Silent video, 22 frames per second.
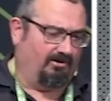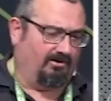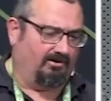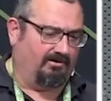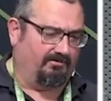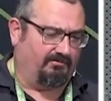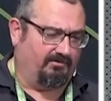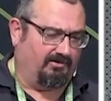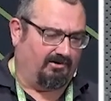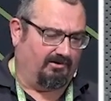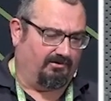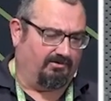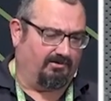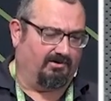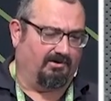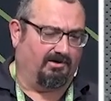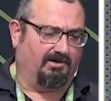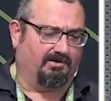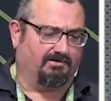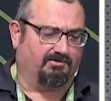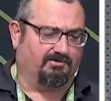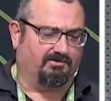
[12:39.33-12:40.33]
enough in our
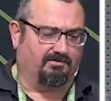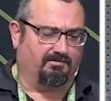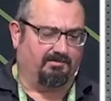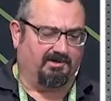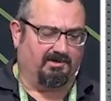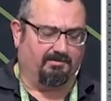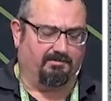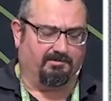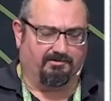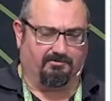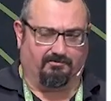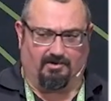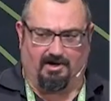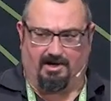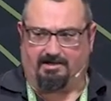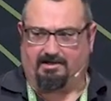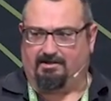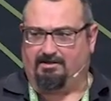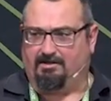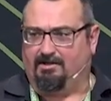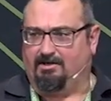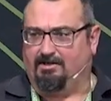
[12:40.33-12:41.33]
thoughts to be able to
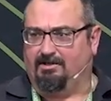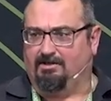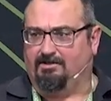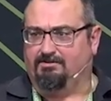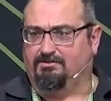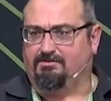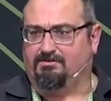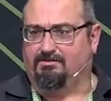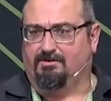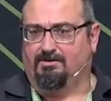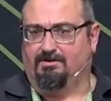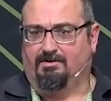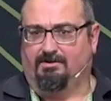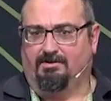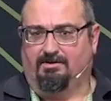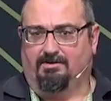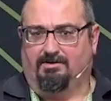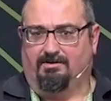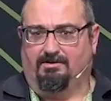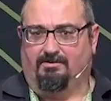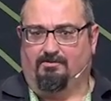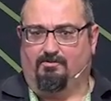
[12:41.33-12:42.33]
recognize
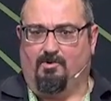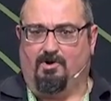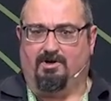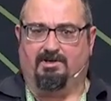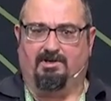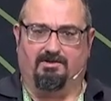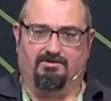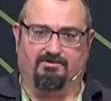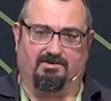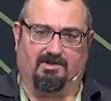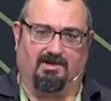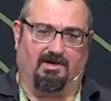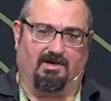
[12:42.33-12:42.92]
what needs to